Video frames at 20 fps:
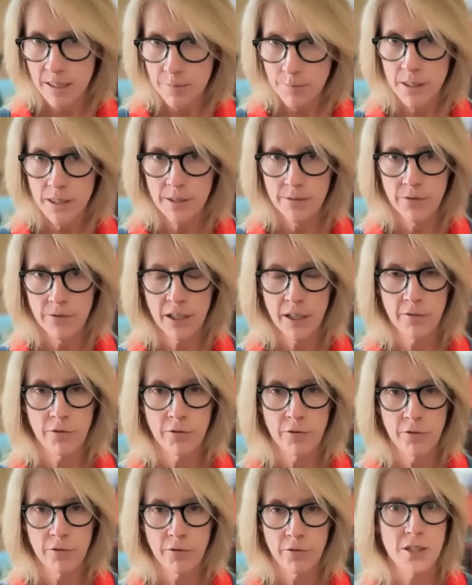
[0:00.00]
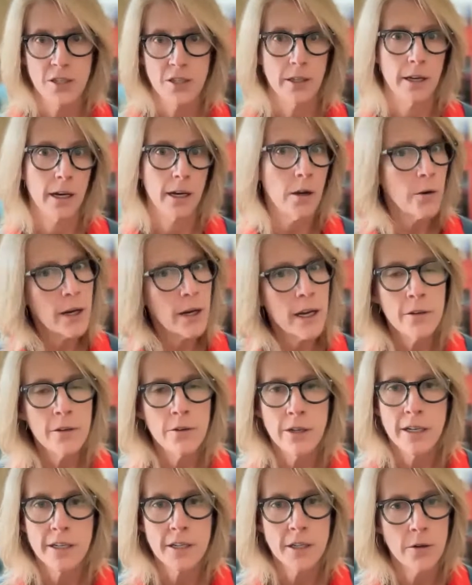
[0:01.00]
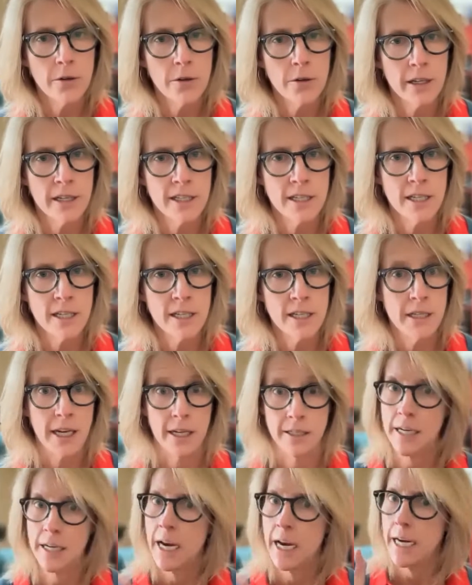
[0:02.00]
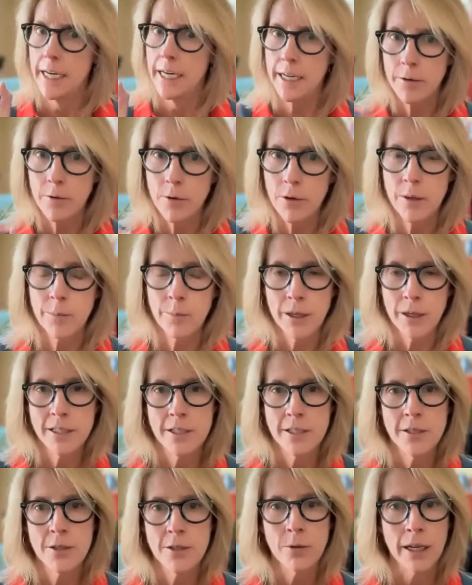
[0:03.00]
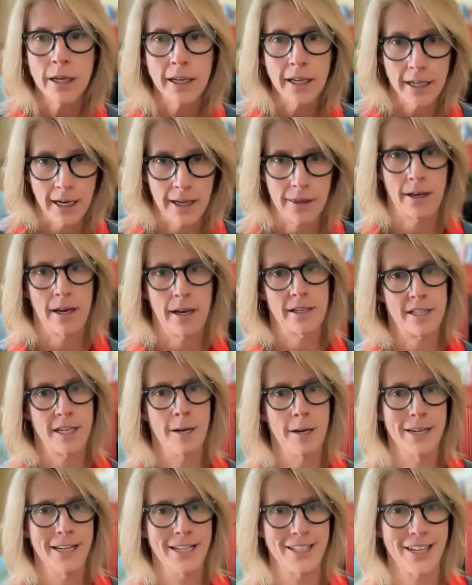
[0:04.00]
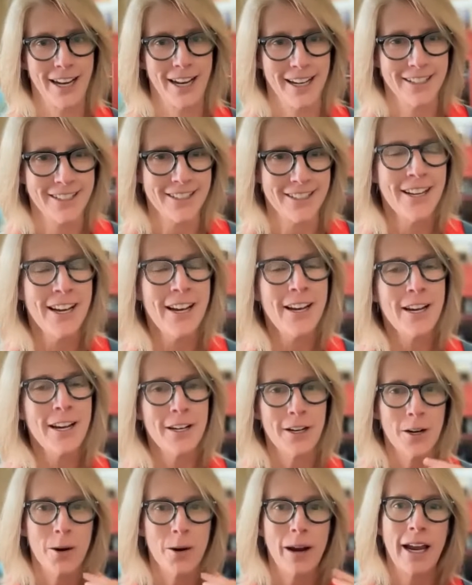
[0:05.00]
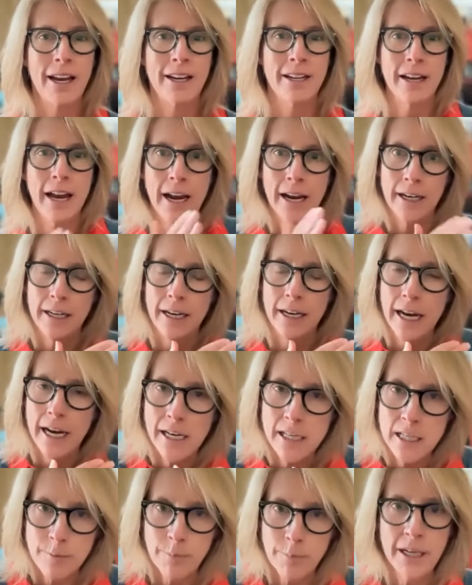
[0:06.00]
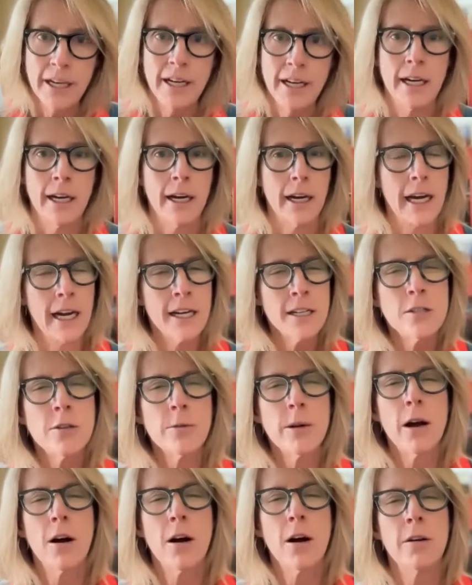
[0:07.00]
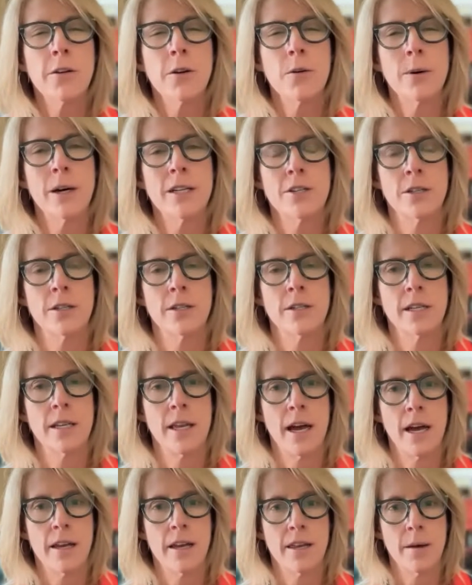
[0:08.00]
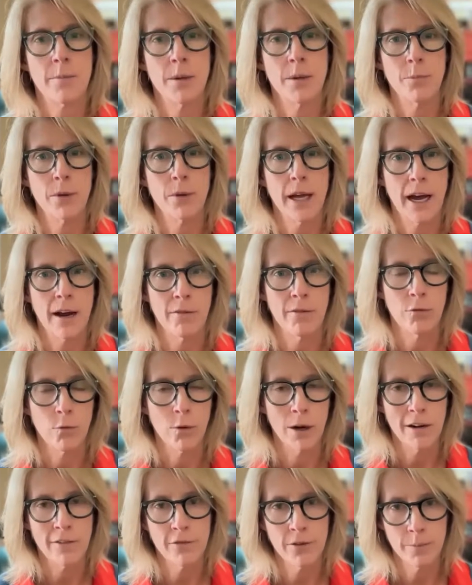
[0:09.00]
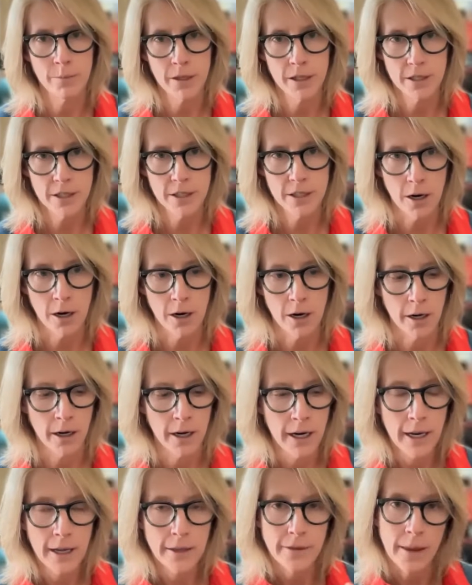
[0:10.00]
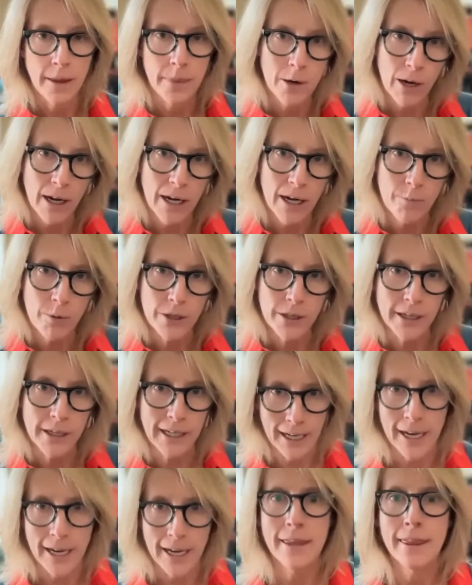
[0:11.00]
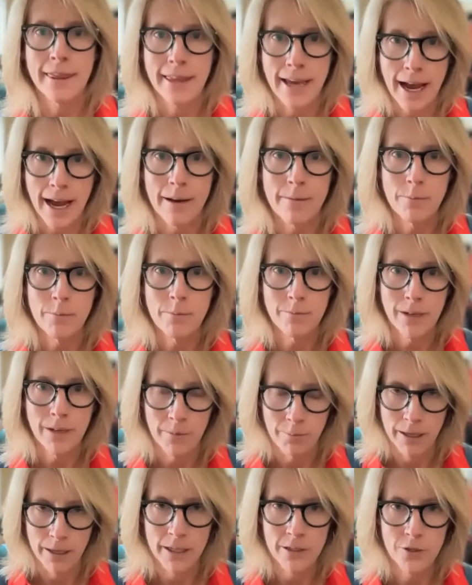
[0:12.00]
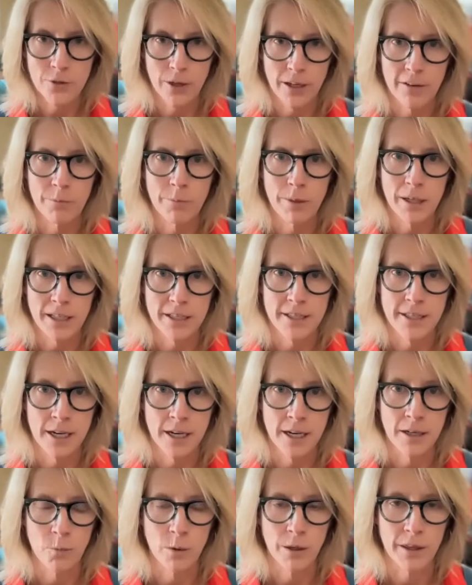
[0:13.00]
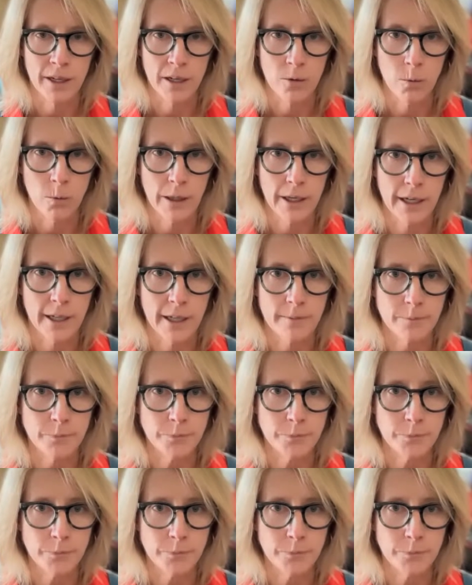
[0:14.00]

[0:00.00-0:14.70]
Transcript: specific information, like, okay, you need to go get a TB test. Here are the places you can get that TB test, you know, and explaining, answering all the questions that people have right from the start, then they're able to get that administrative piece done within a week.